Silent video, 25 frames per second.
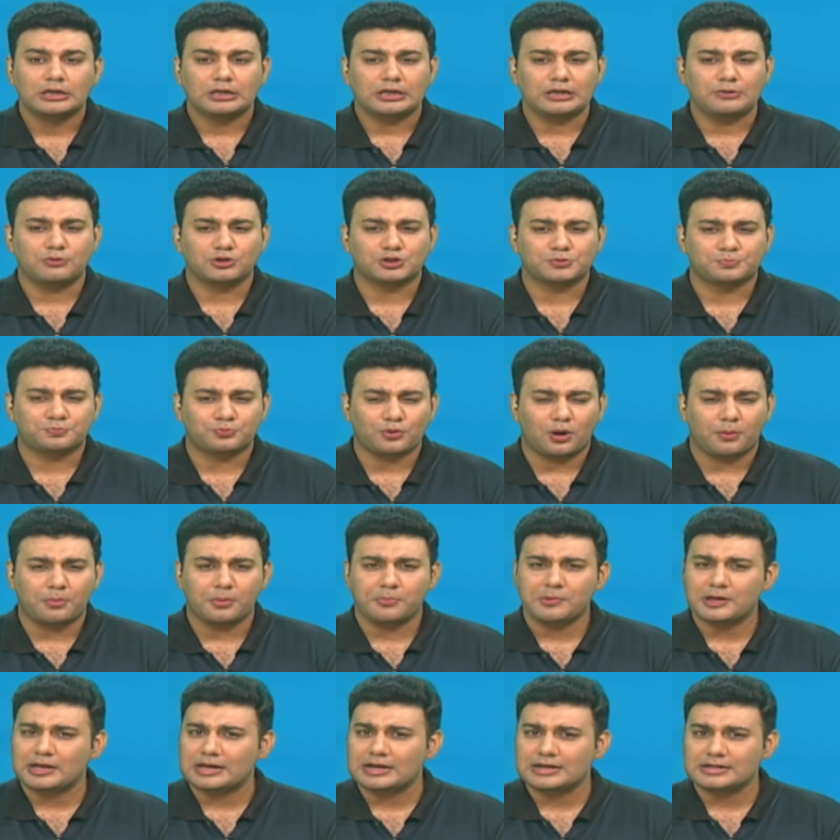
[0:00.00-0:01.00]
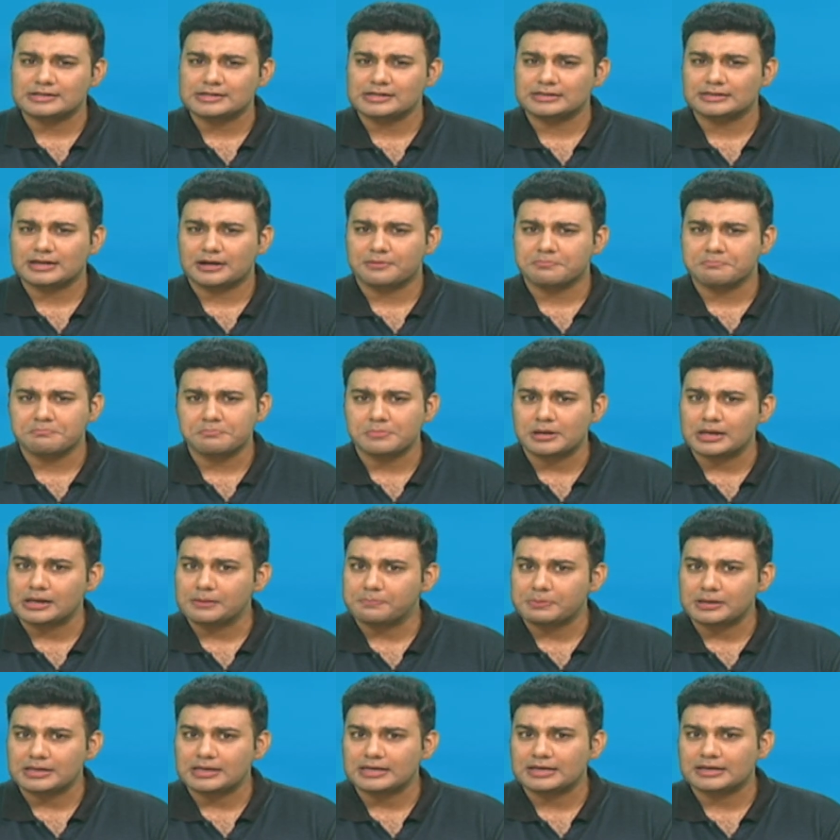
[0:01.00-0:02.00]
He was probably hinting that
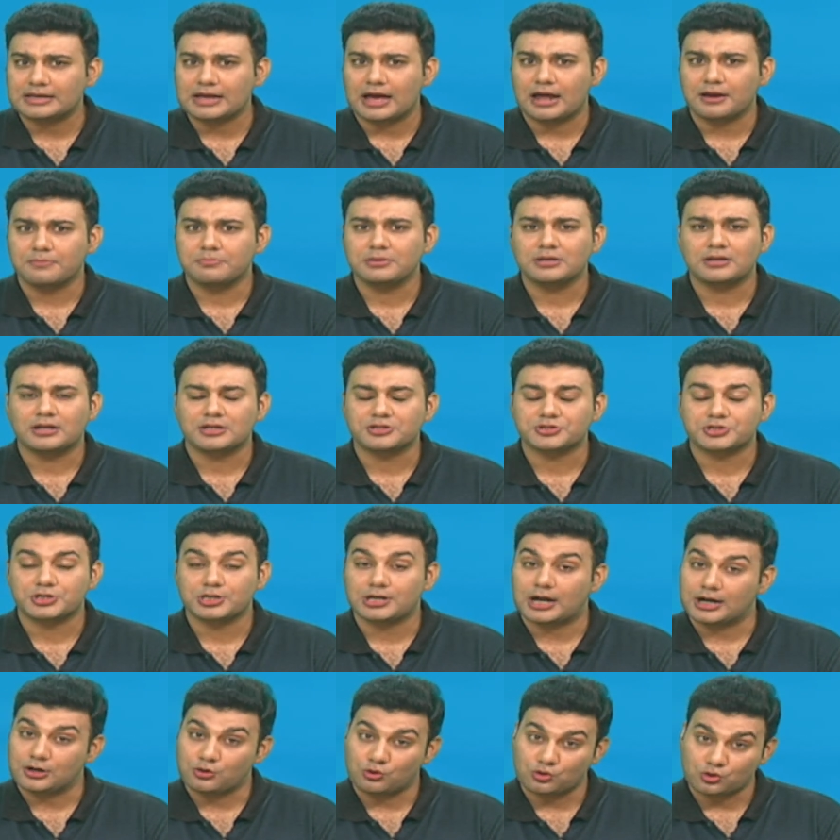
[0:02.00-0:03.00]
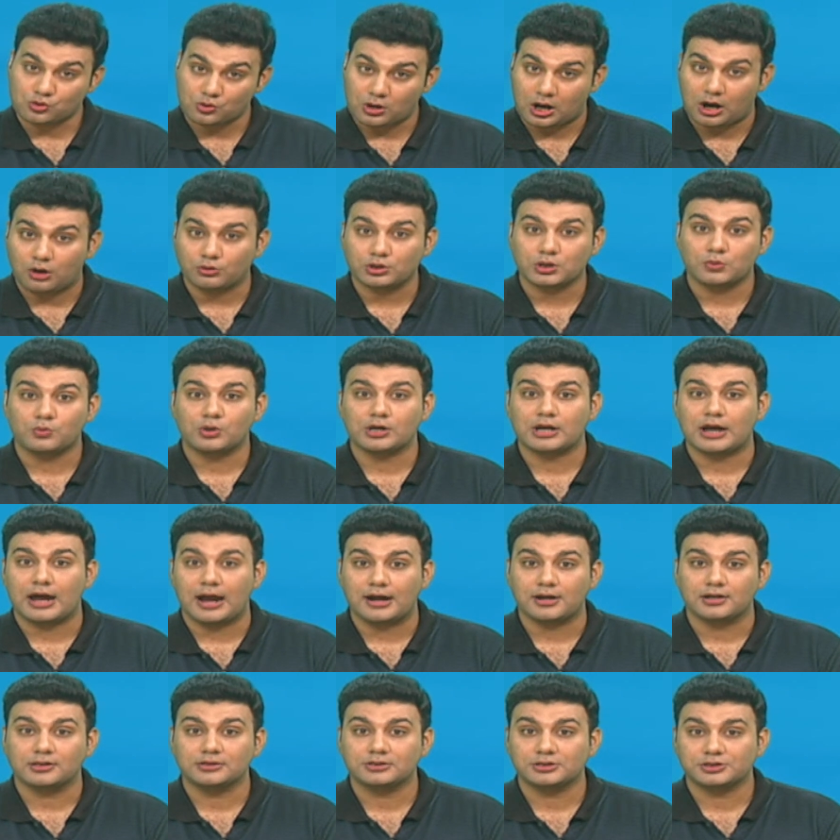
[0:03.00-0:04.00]
maybe he can be rested. I don't know how they want to
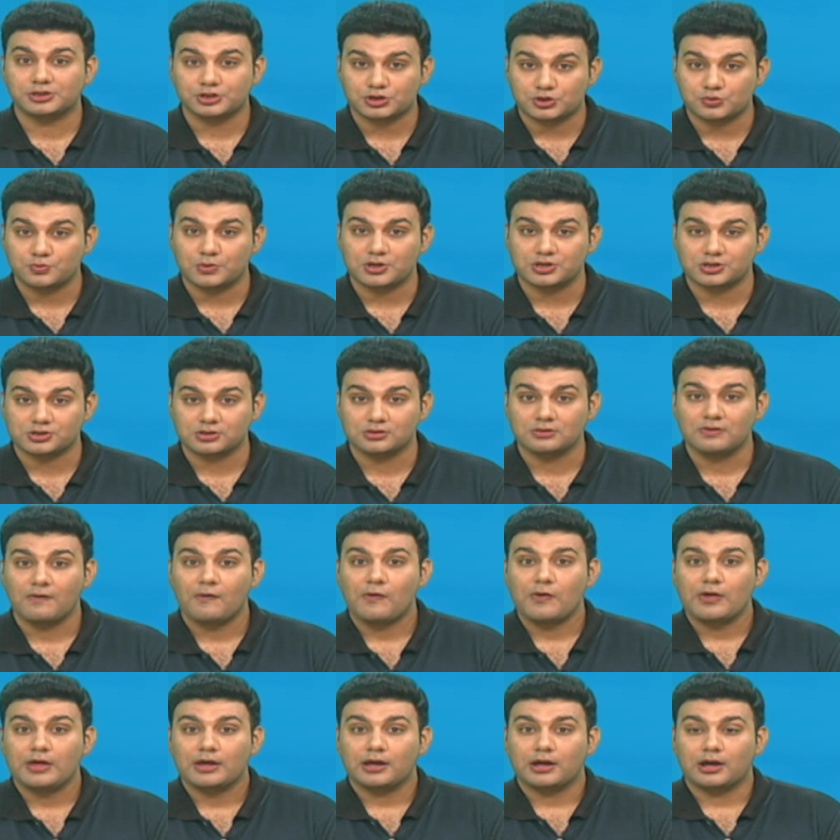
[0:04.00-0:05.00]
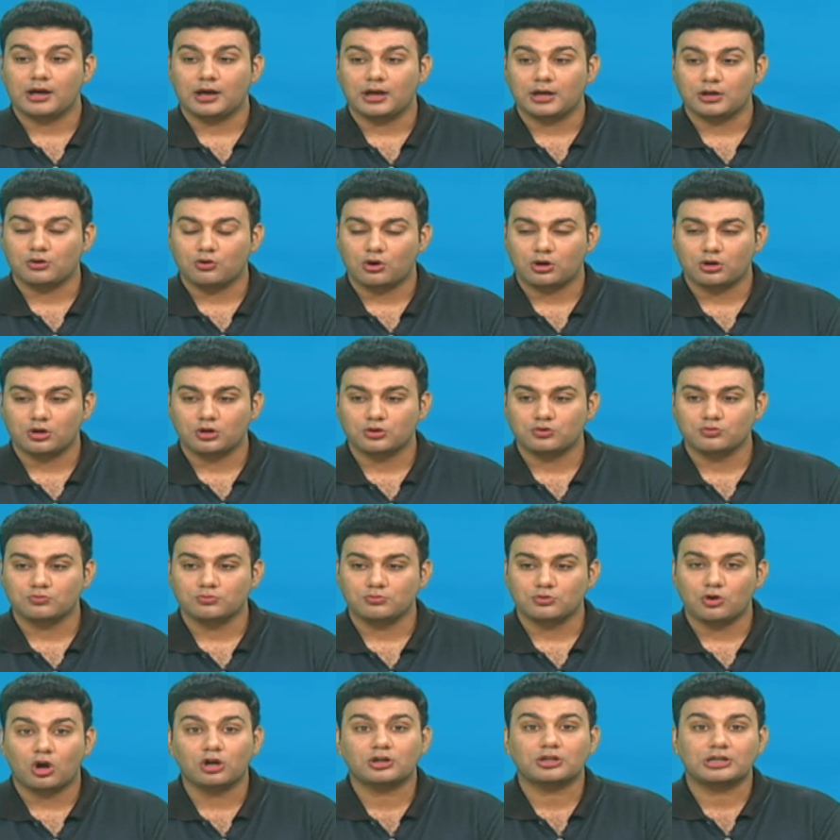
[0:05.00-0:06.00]
handle the situation in order to
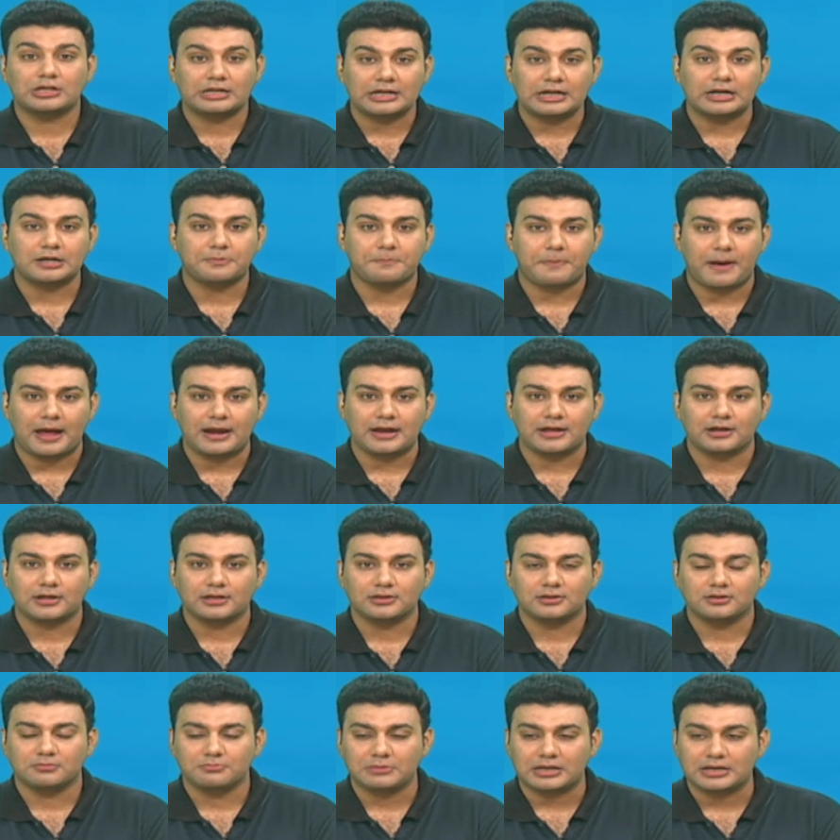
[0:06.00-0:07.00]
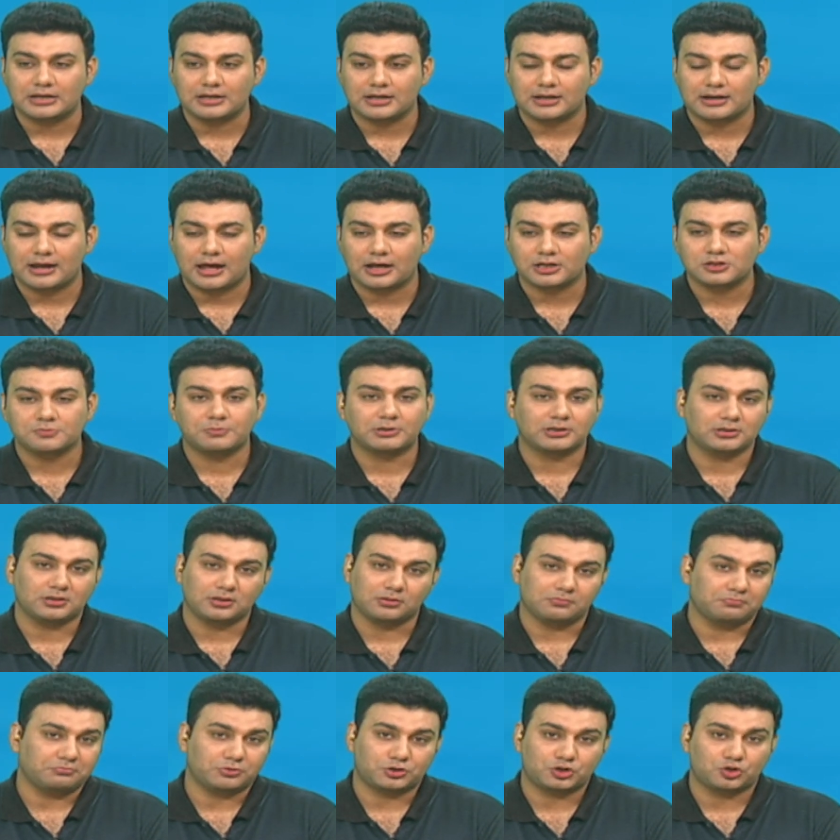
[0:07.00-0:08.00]
not create panic in the media ranks, but
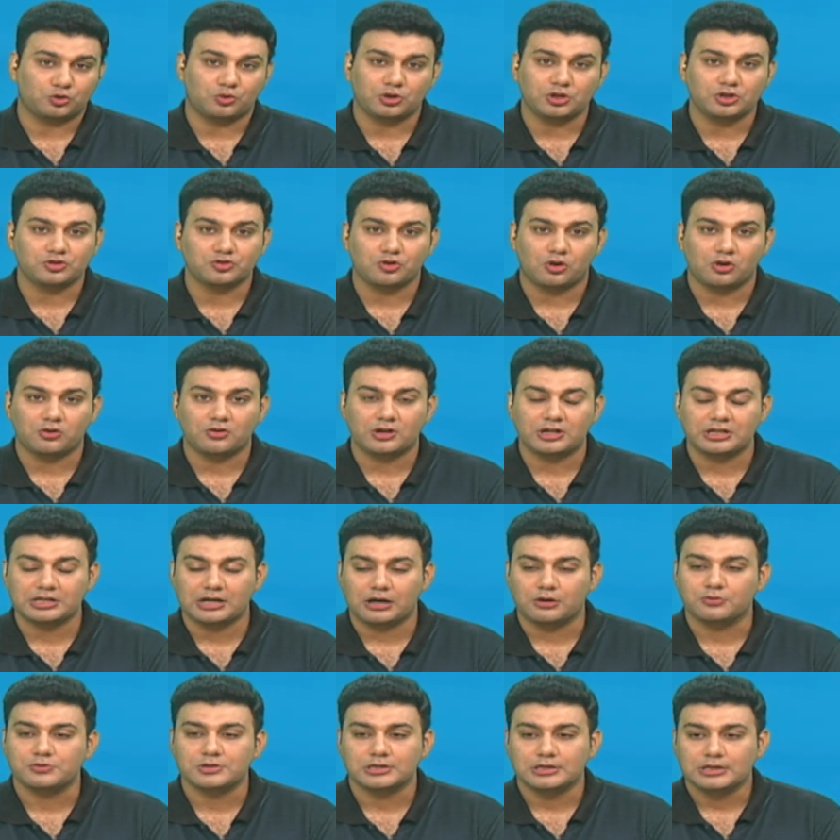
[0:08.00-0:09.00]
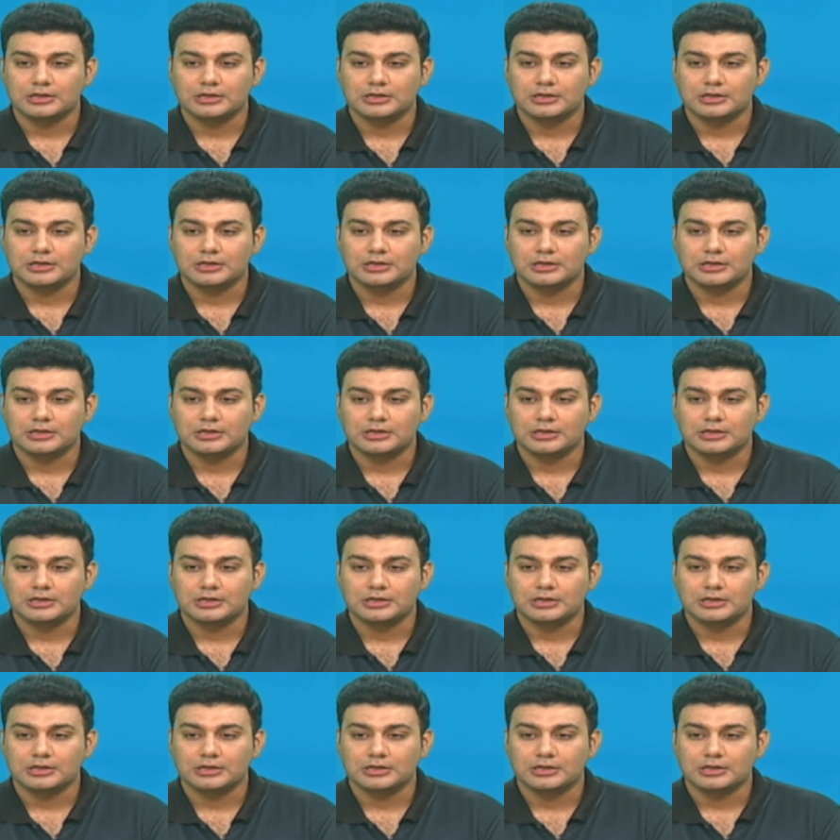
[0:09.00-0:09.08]
the story is already out.